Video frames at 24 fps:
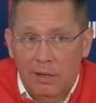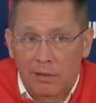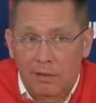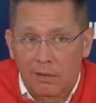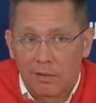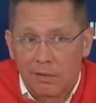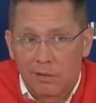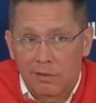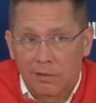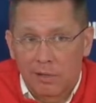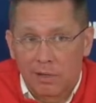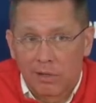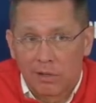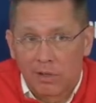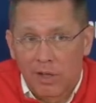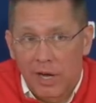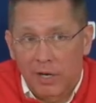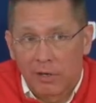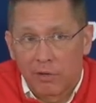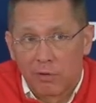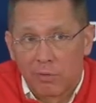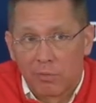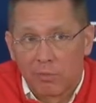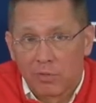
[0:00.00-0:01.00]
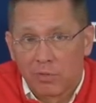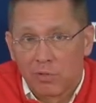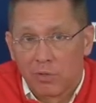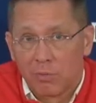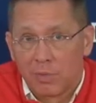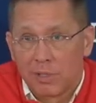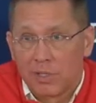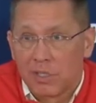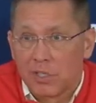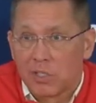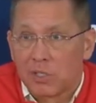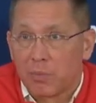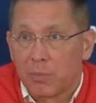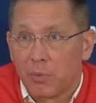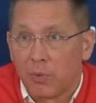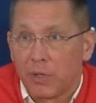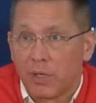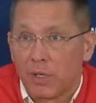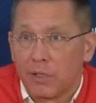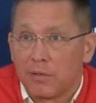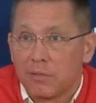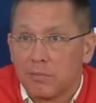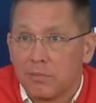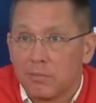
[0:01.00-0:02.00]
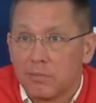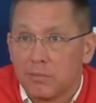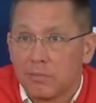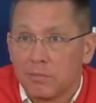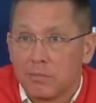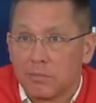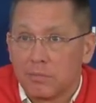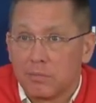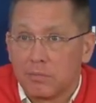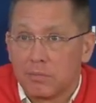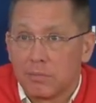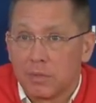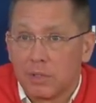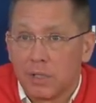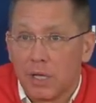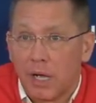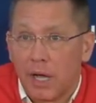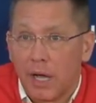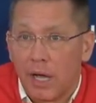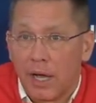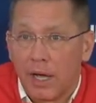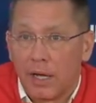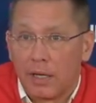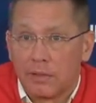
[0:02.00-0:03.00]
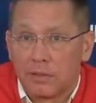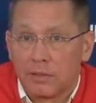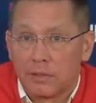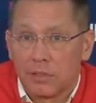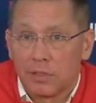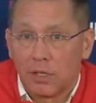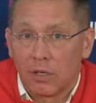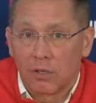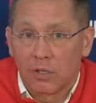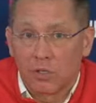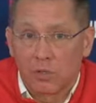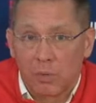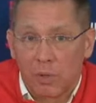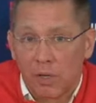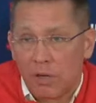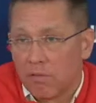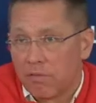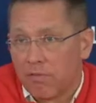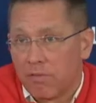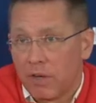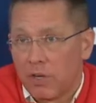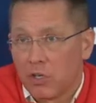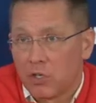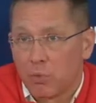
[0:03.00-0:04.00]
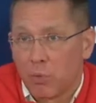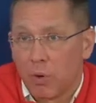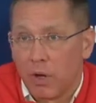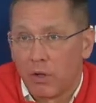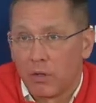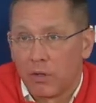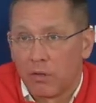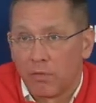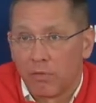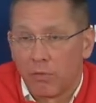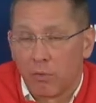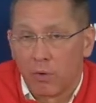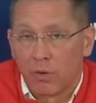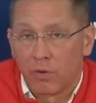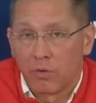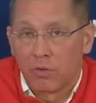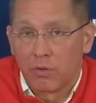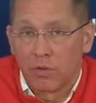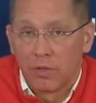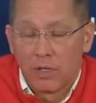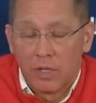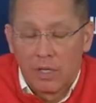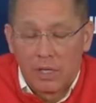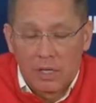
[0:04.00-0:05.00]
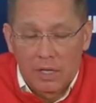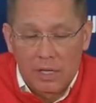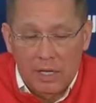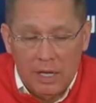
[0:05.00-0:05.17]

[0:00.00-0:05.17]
And, the locker room was a little bit disappointed, because we didn't finish well in the fourth.